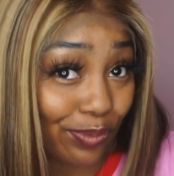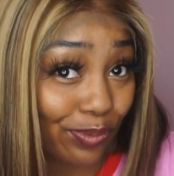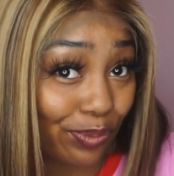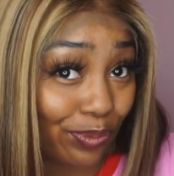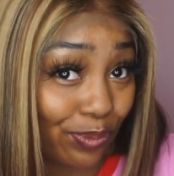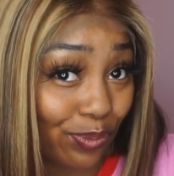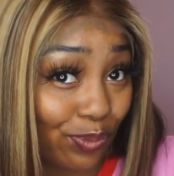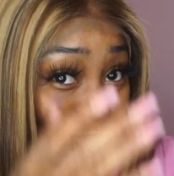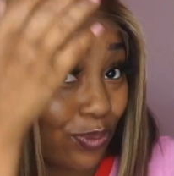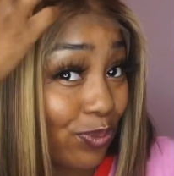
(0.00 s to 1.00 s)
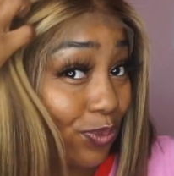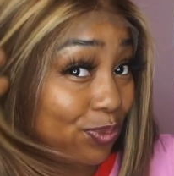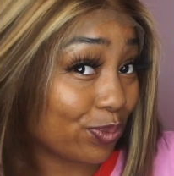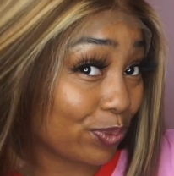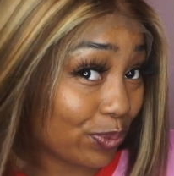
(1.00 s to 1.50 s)

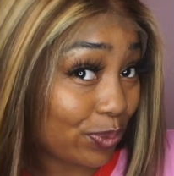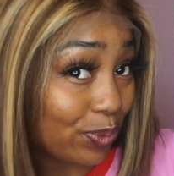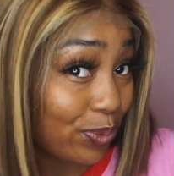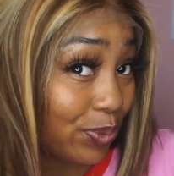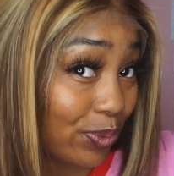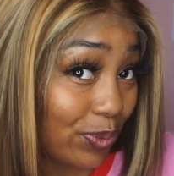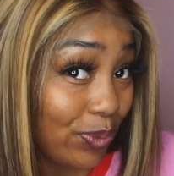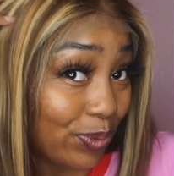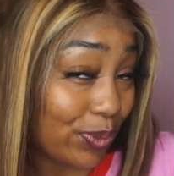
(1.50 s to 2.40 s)
Nothing is said.